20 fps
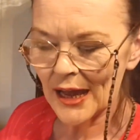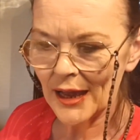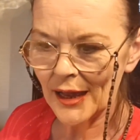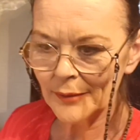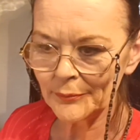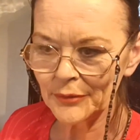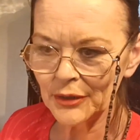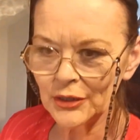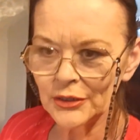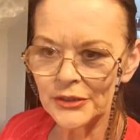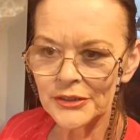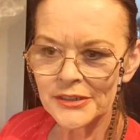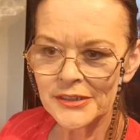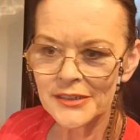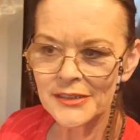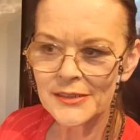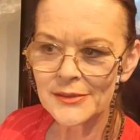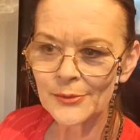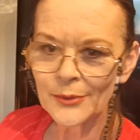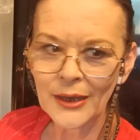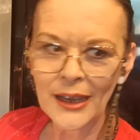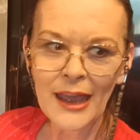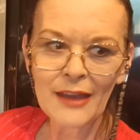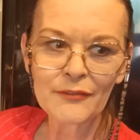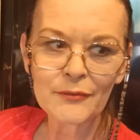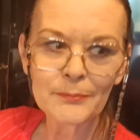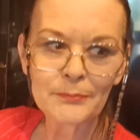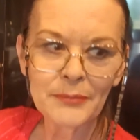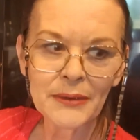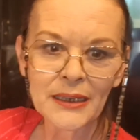and because we
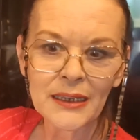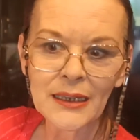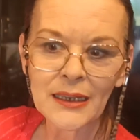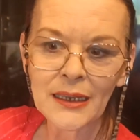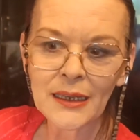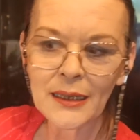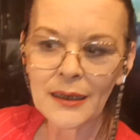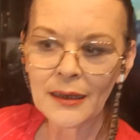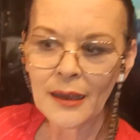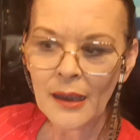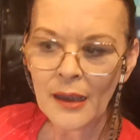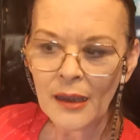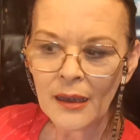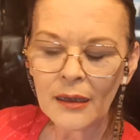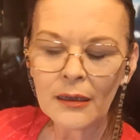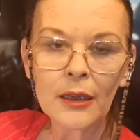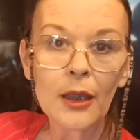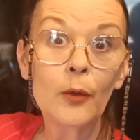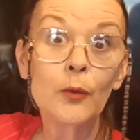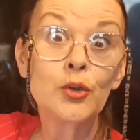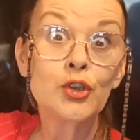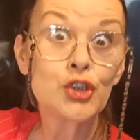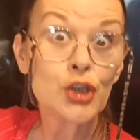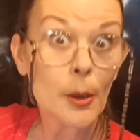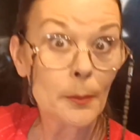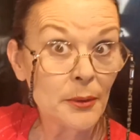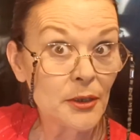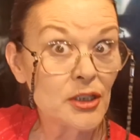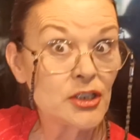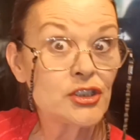haven't been going
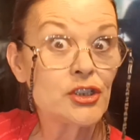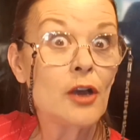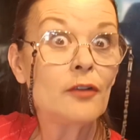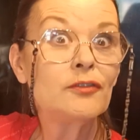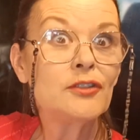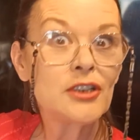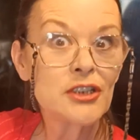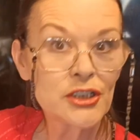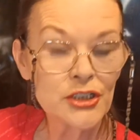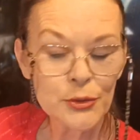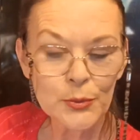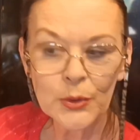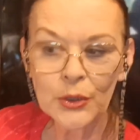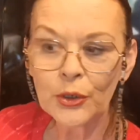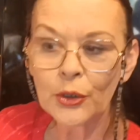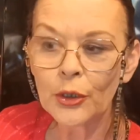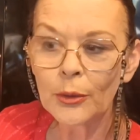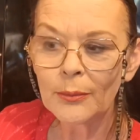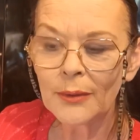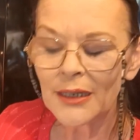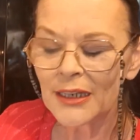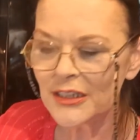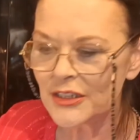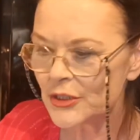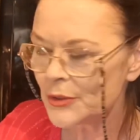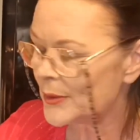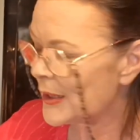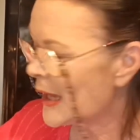shopping as often as we normally do,